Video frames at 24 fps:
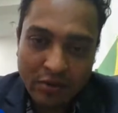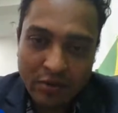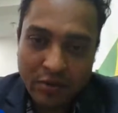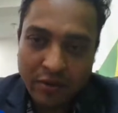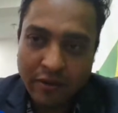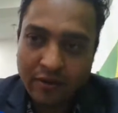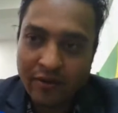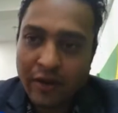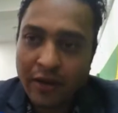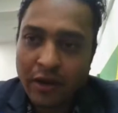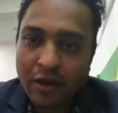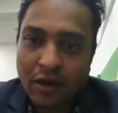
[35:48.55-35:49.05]
So
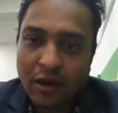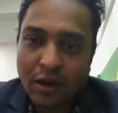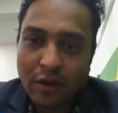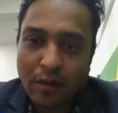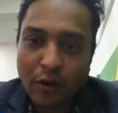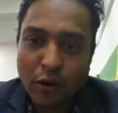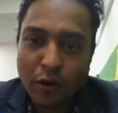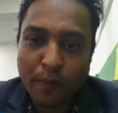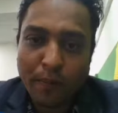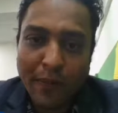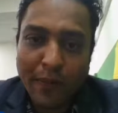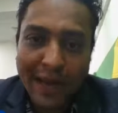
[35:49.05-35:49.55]
if I talk
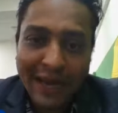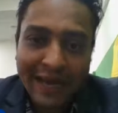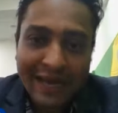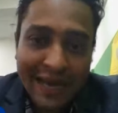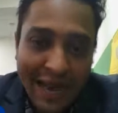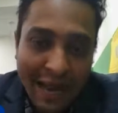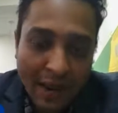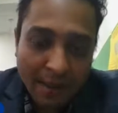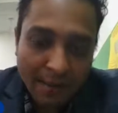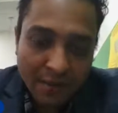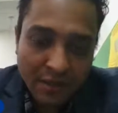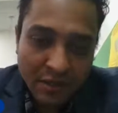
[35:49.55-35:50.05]
about Pine
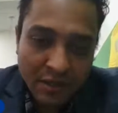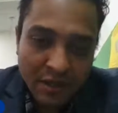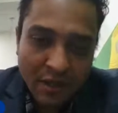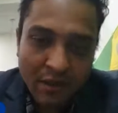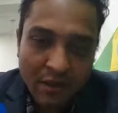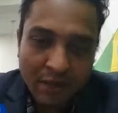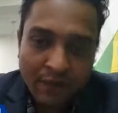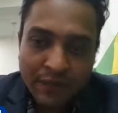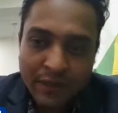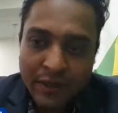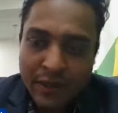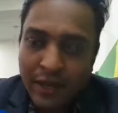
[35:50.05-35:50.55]
Labs,
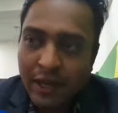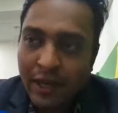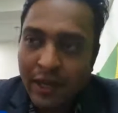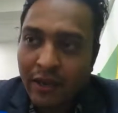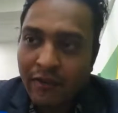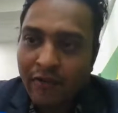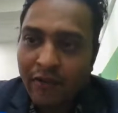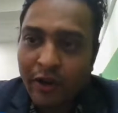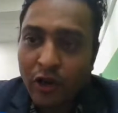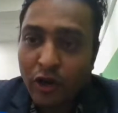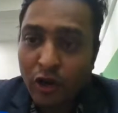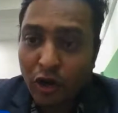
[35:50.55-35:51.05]

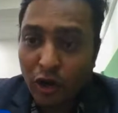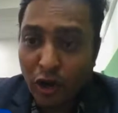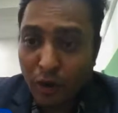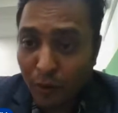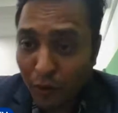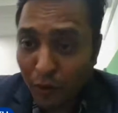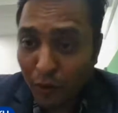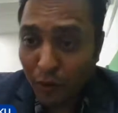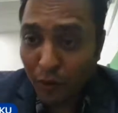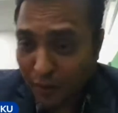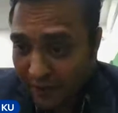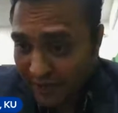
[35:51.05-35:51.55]
if I talk
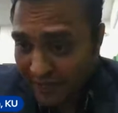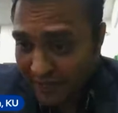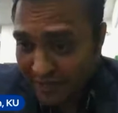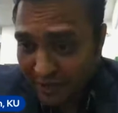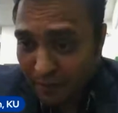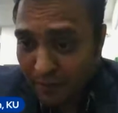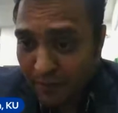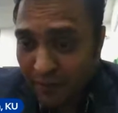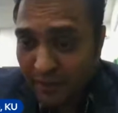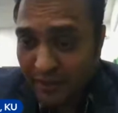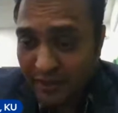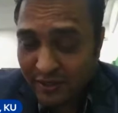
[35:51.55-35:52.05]
about the
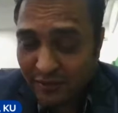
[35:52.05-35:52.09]
Razorpay,